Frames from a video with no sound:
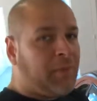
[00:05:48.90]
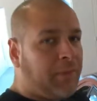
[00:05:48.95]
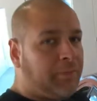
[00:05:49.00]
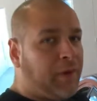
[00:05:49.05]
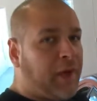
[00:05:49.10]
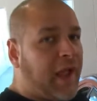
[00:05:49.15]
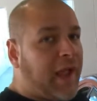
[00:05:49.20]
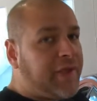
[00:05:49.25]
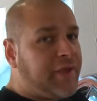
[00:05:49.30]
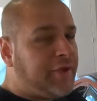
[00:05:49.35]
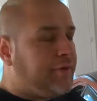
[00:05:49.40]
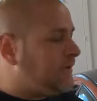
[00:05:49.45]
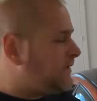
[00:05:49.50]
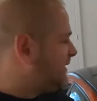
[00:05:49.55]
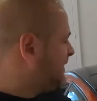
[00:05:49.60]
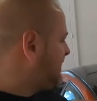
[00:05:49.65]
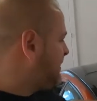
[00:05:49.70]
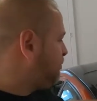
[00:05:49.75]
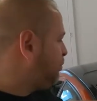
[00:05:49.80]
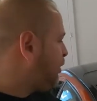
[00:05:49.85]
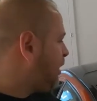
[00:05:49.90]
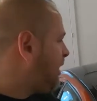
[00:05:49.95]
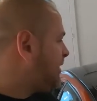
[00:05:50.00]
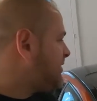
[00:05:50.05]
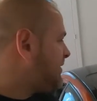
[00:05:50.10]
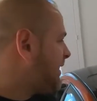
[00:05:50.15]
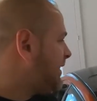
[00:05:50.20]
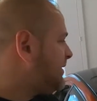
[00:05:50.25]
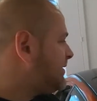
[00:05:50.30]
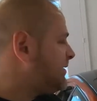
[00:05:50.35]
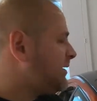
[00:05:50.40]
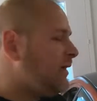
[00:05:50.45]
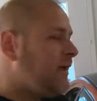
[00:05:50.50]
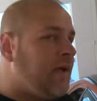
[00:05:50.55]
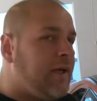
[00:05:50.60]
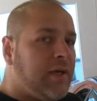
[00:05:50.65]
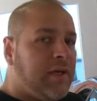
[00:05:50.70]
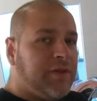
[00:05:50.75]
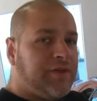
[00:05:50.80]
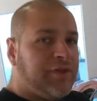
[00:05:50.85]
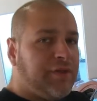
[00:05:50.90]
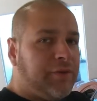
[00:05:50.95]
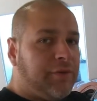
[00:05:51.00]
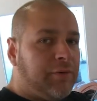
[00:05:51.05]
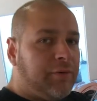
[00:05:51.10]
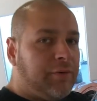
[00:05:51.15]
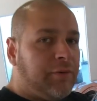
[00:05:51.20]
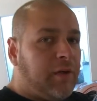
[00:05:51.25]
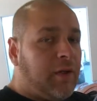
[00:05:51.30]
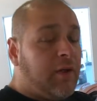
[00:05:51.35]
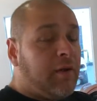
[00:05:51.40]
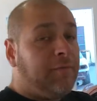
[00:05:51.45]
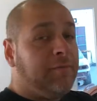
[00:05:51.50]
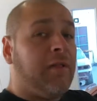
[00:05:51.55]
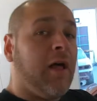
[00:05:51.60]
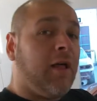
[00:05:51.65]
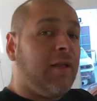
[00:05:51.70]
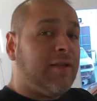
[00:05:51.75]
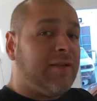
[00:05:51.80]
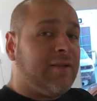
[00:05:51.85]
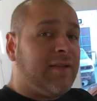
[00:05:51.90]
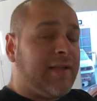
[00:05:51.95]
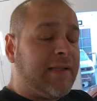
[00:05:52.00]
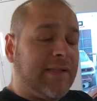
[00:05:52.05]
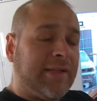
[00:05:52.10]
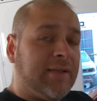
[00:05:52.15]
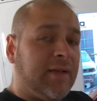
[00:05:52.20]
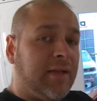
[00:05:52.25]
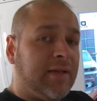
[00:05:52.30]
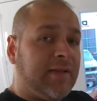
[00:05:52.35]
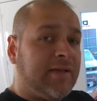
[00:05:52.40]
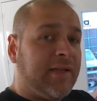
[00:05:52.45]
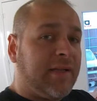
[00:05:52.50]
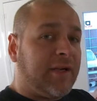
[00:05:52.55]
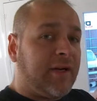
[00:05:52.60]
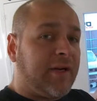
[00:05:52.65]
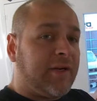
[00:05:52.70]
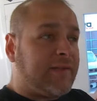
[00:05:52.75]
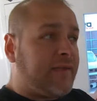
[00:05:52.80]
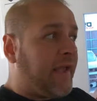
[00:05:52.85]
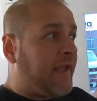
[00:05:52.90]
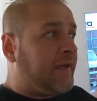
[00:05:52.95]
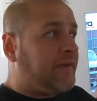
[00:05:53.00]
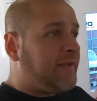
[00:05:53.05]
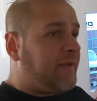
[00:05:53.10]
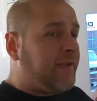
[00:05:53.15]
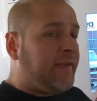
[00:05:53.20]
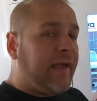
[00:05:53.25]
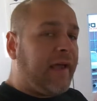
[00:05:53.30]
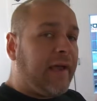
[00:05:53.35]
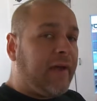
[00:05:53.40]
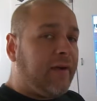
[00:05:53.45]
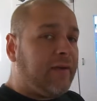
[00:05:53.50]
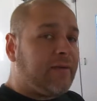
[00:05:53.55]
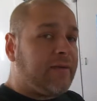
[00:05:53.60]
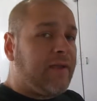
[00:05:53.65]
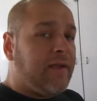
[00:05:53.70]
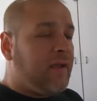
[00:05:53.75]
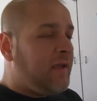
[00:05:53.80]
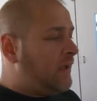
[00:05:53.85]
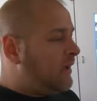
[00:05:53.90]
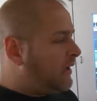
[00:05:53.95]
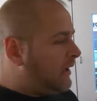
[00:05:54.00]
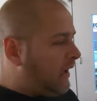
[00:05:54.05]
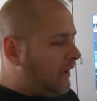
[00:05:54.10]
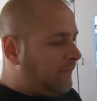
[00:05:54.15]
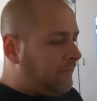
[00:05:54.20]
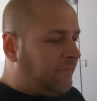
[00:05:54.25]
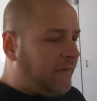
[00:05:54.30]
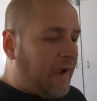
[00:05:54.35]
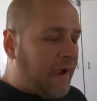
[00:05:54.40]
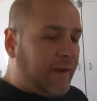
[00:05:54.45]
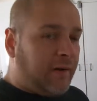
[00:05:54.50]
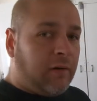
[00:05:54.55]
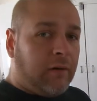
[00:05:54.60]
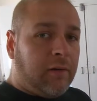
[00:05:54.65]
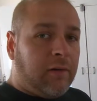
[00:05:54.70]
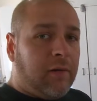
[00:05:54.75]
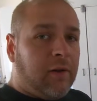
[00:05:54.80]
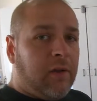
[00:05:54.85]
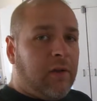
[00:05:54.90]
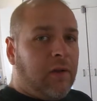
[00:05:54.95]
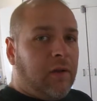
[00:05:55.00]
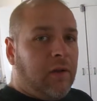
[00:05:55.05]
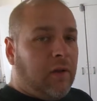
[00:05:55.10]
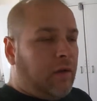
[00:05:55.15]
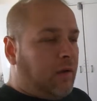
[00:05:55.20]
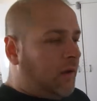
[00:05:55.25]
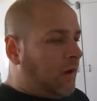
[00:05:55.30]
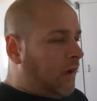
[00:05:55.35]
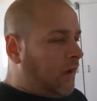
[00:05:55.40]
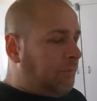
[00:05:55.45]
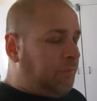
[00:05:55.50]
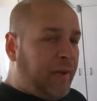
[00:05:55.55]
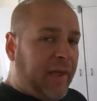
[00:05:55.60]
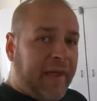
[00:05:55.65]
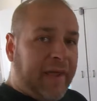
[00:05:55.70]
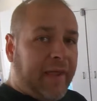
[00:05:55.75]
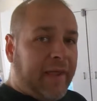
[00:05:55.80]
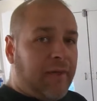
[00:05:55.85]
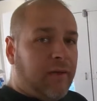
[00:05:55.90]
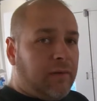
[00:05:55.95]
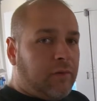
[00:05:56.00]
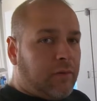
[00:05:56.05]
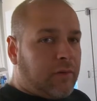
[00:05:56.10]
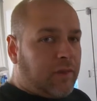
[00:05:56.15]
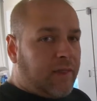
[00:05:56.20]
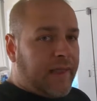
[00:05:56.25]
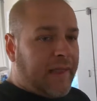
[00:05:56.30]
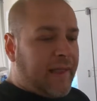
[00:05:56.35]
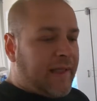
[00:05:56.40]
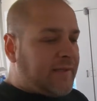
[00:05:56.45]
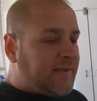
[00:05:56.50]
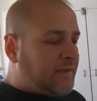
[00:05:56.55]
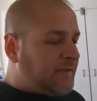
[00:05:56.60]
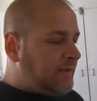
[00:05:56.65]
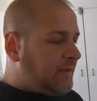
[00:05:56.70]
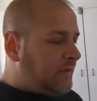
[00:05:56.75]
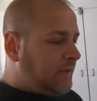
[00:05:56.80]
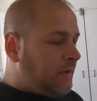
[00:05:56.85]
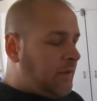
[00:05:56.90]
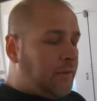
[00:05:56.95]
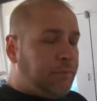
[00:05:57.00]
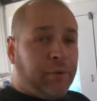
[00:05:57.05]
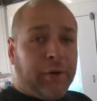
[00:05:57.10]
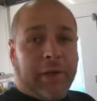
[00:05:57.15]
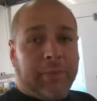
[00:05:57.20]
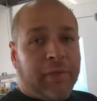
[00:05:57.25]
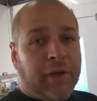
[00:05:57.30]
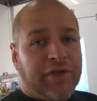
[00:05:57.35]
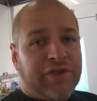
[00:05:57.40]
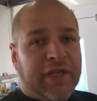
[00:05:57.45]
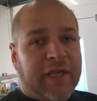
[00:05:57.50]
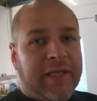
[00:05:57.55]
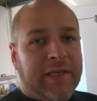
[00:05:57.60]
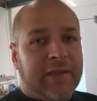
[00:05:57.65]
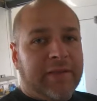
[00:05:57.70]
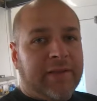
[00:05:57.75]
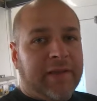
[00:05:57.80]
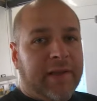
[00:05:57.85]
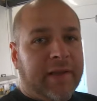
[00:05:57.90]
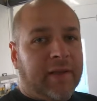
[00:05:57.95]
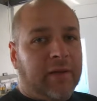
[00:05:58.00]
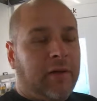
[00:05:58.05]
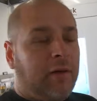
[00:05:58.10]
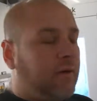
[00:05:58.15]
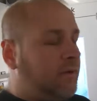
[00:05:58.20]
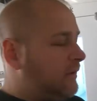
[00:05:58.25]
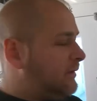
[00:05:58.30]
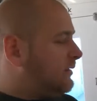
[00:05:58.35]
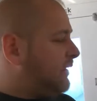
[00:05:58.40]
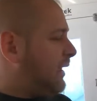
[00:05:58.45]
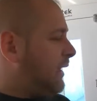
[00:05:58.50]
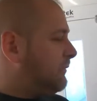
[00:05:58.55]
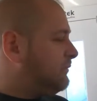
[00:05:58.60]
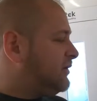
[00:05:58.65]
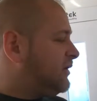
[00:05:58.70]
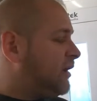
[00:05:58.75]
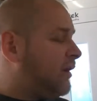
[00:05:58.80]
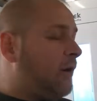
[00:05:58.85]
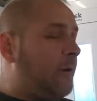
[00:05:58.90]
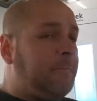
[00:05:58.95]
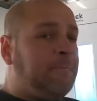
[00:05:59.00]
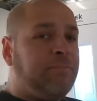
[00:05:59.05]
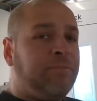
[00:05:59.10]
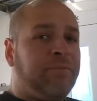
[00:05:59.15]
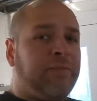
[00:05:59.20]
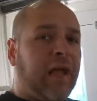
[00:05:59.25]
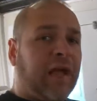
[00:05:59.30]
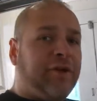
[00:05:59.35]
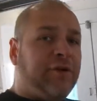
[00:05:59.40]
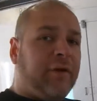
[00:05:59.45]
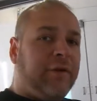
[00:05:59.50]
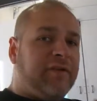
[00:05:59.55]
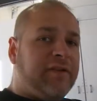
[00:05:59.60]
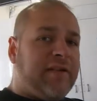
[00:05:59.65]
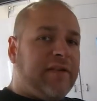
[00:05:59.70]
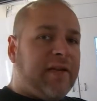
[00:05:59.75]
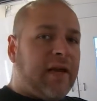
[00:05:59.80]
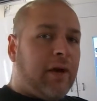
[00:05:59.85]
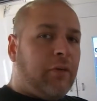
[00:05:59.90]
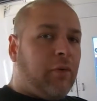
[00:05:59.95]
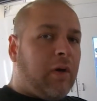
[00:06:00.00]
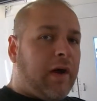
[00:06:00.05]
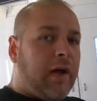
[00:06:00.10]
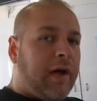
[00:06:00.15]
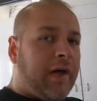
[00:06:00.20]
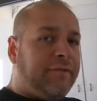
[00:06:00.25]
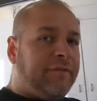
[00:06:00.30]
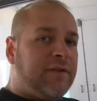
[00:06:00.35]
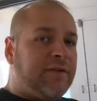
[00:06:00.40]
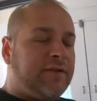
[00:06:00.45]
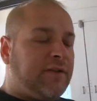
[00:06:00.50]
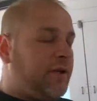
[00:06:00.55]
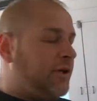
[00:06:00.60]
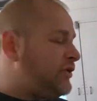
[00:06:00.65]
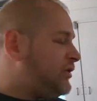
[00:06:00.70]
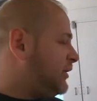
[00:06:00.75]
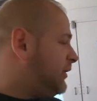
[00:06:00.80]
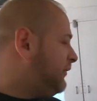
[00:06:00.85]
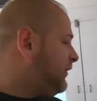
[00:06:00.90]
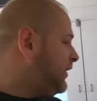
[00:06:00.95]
but I use this process to flawlessly install stickers and decals and vinyl on paint, glass, pretty much anything all the time. So I do have a DIY if you search in the